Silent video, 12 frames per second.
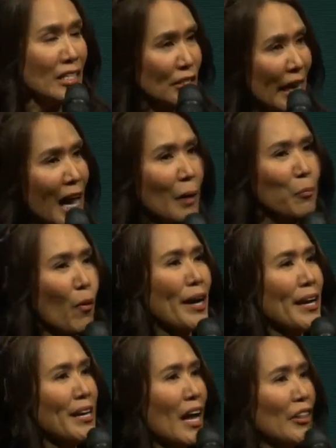is to help
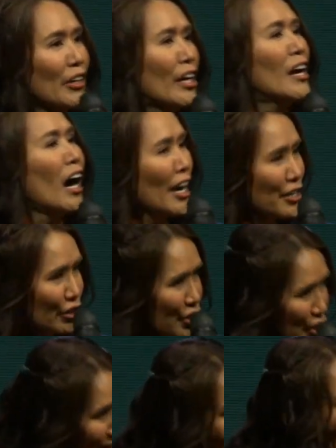one another
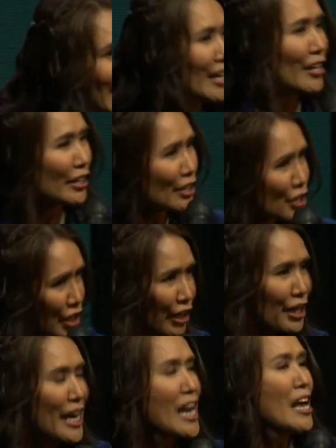understand their
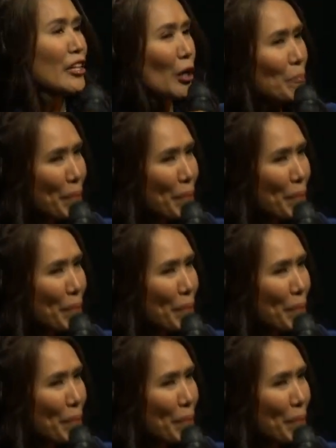journey, their